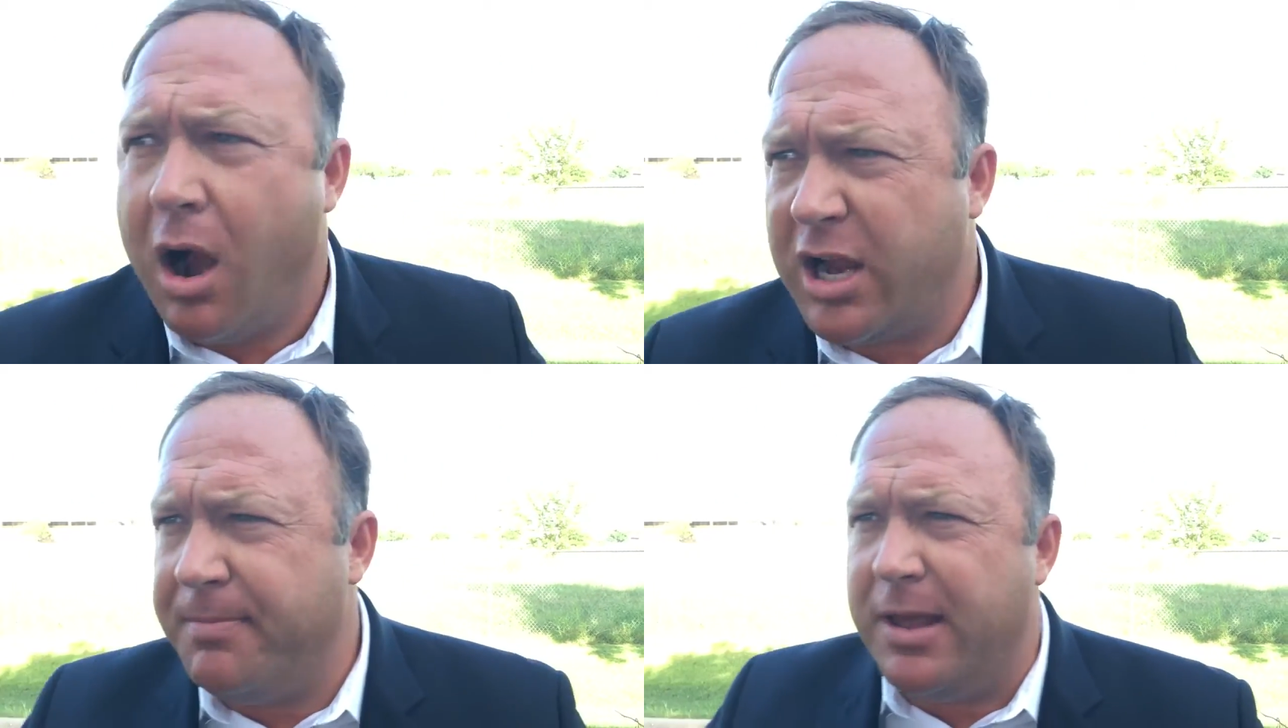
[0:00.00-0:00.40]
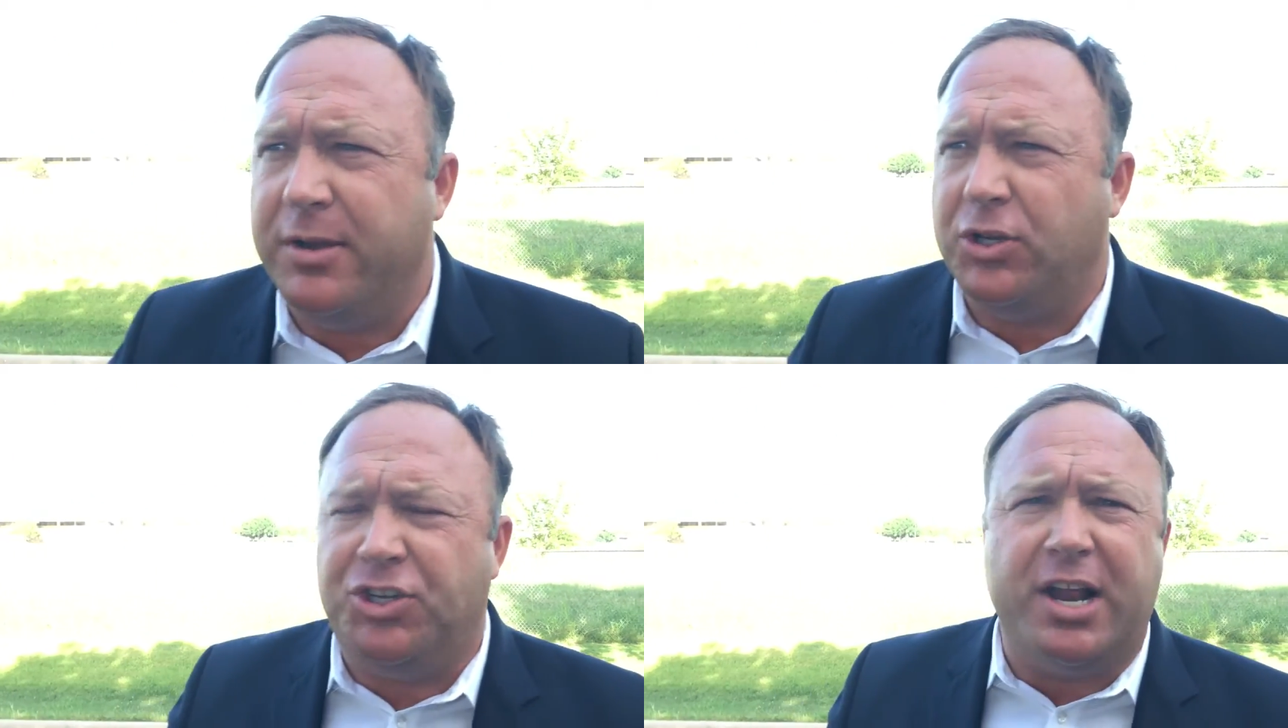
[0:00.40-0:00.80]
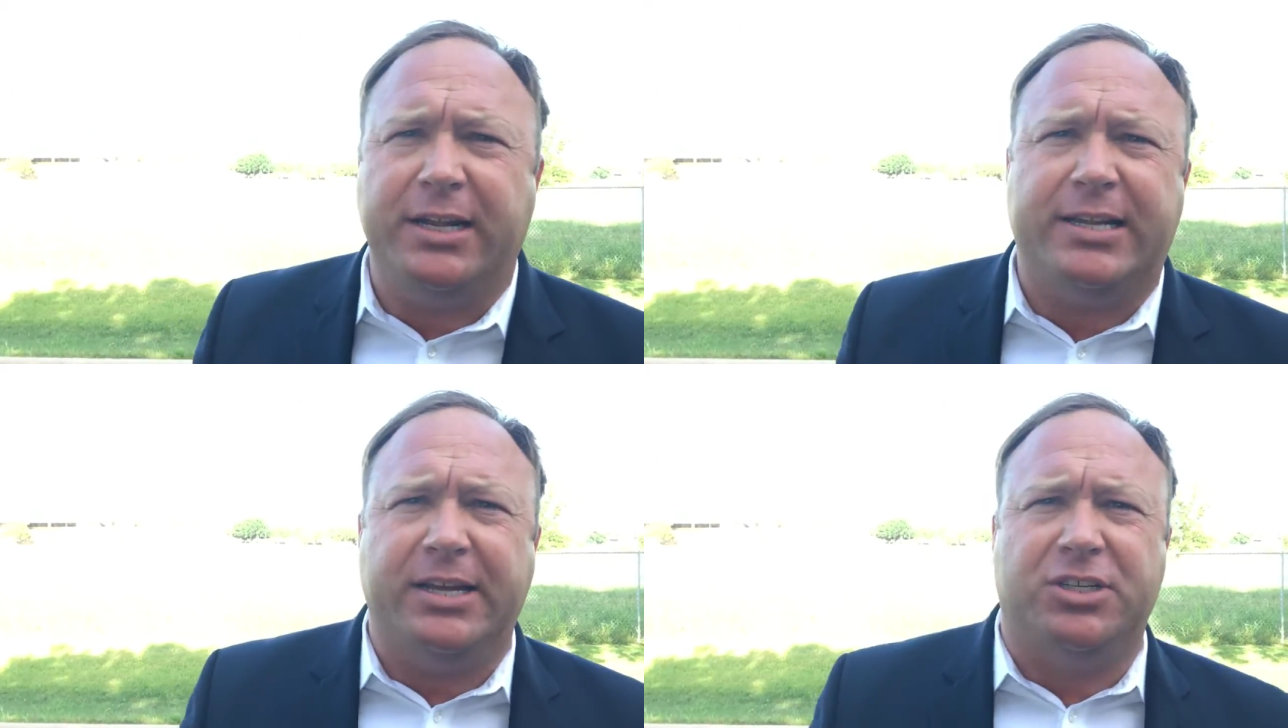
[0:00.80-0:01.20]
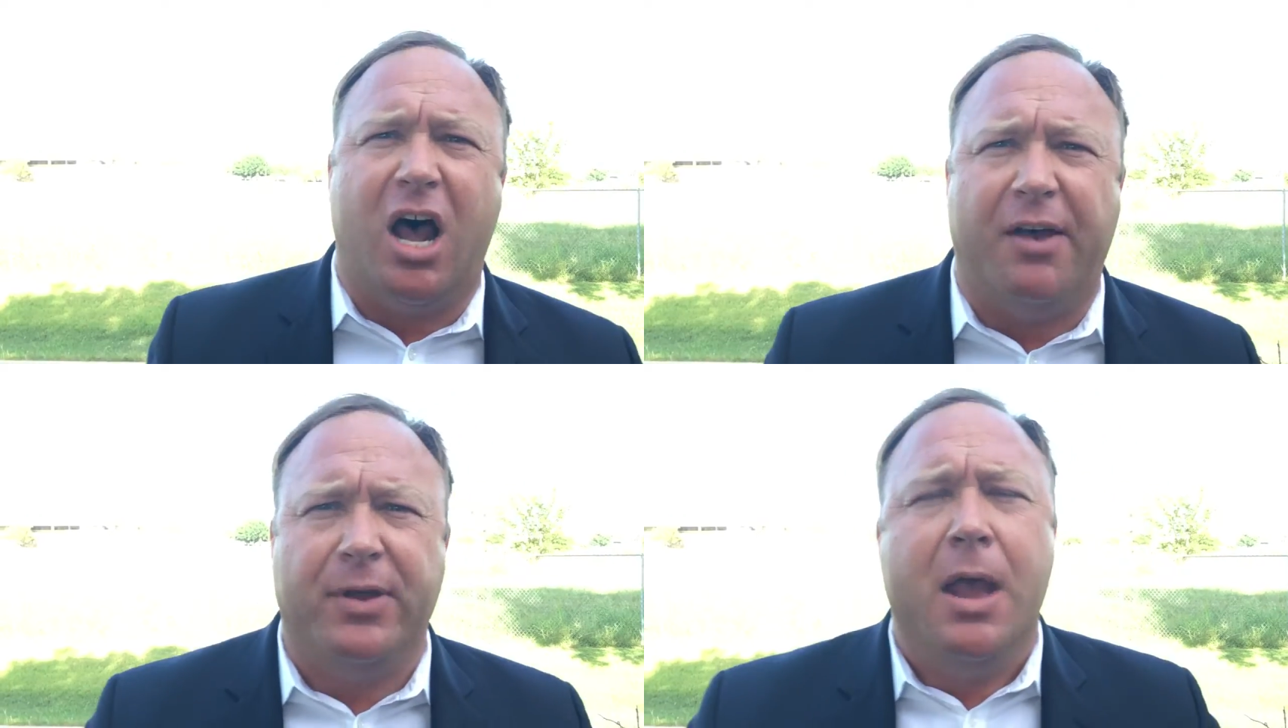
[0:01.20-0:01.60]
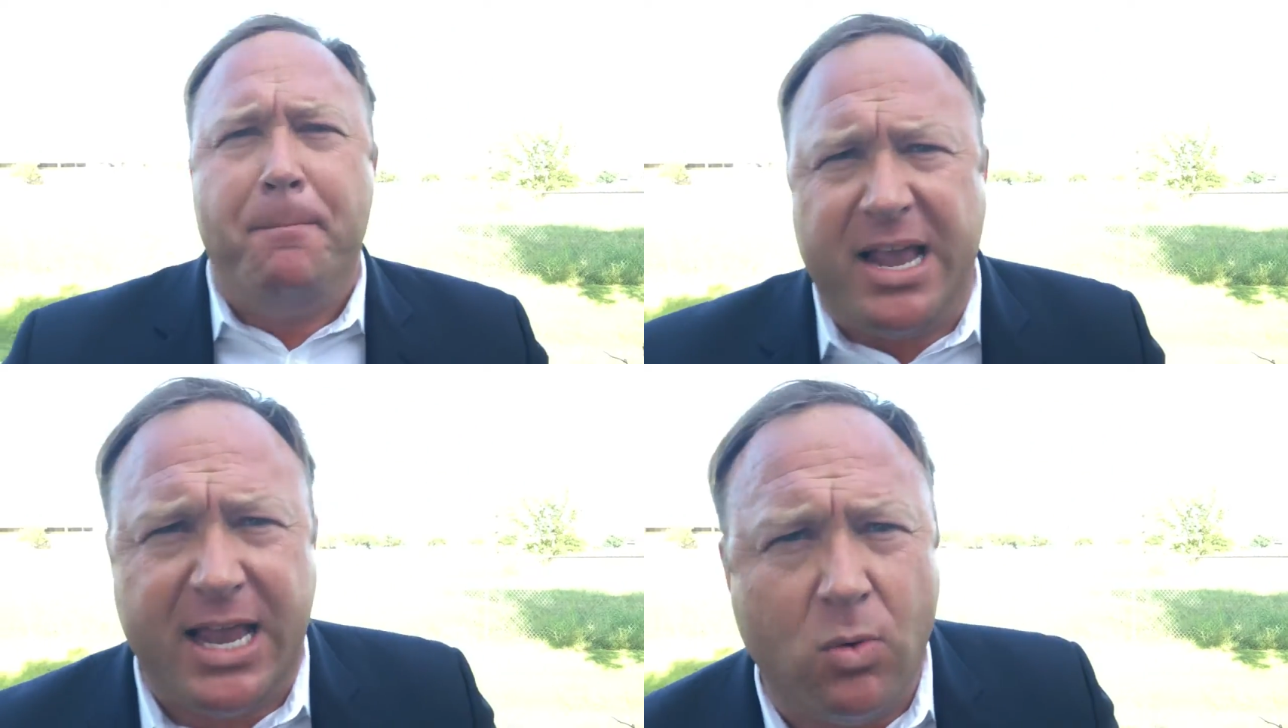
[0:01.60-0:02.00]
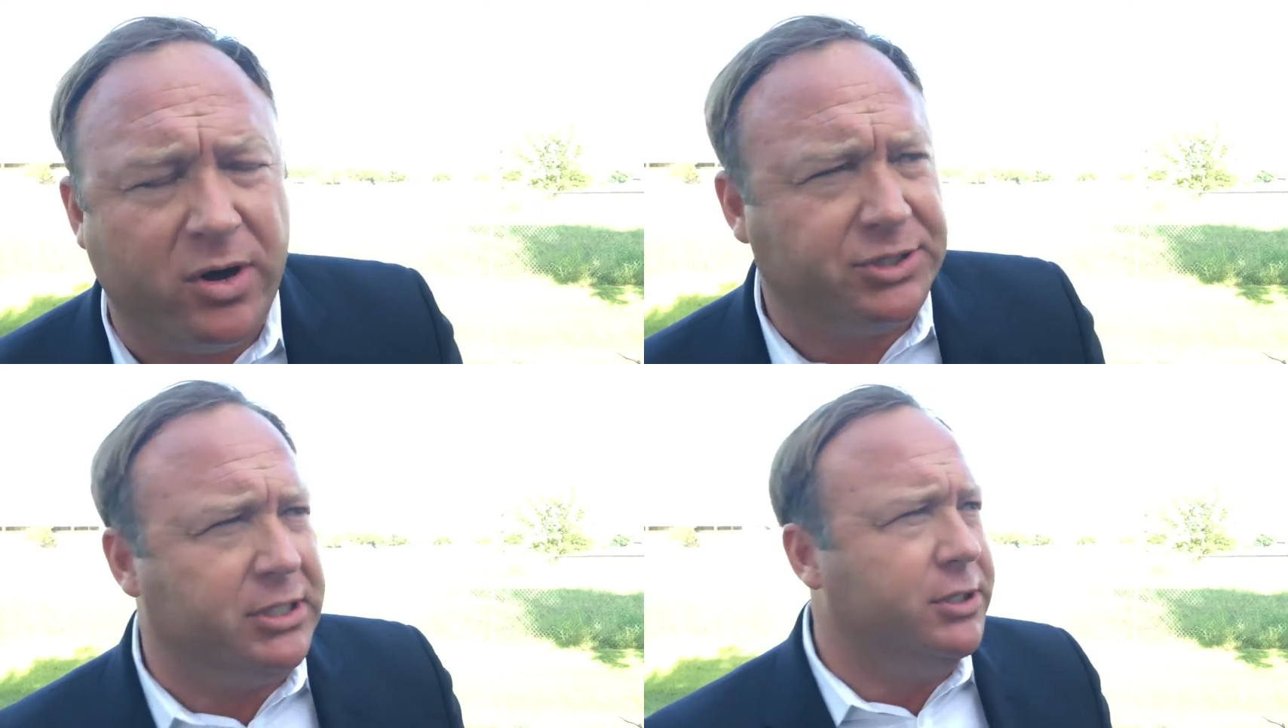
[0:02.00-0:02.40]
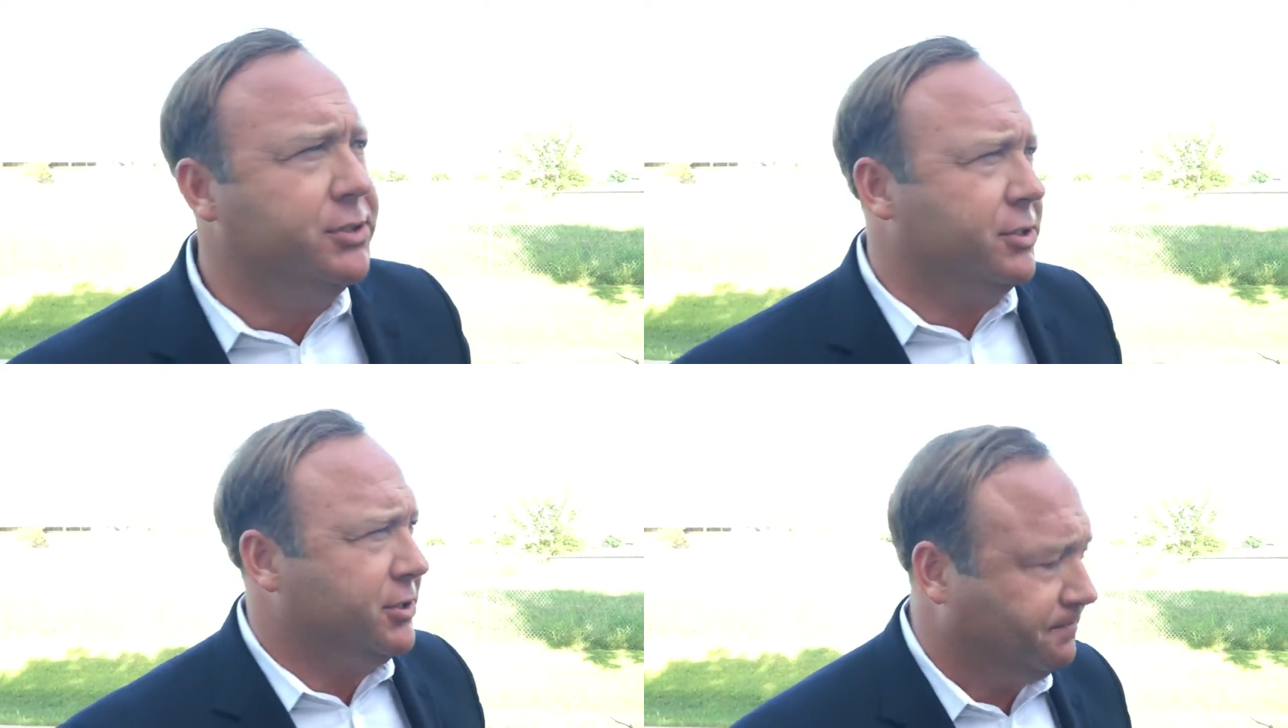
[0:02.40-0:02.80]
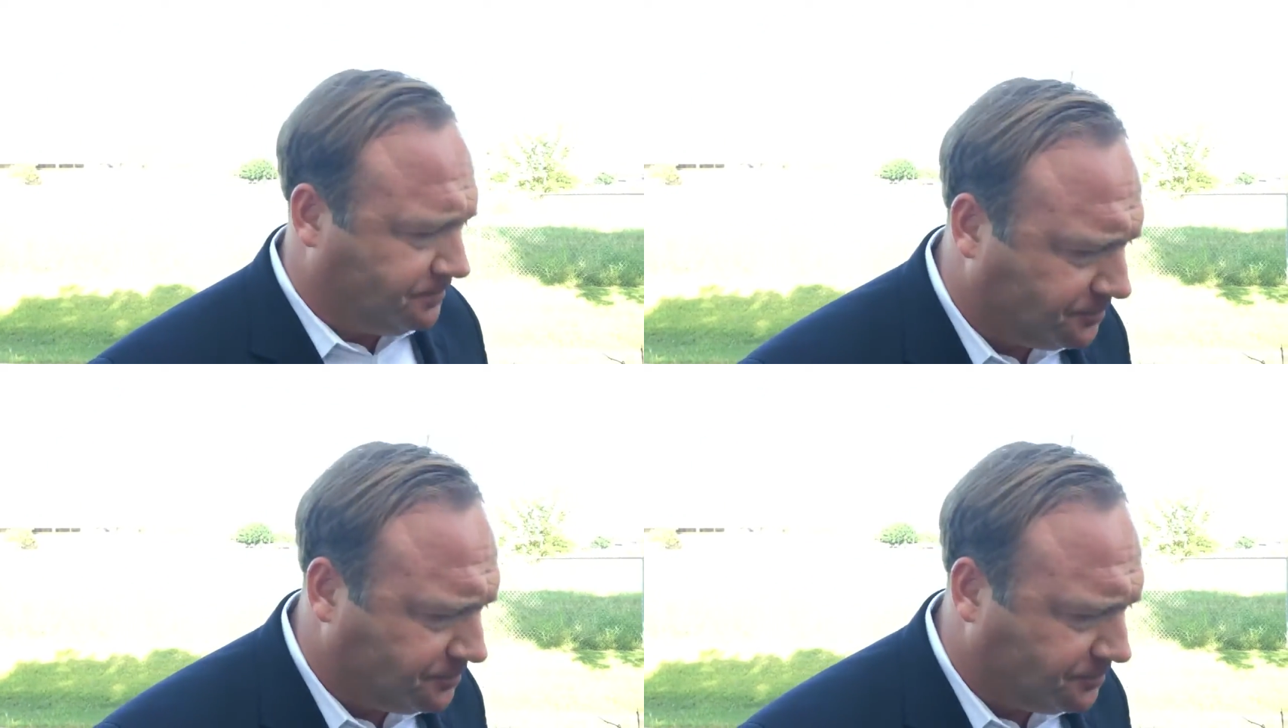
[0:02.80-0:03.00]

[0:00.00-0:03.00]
our communities, shutting things off, picking winners and losers.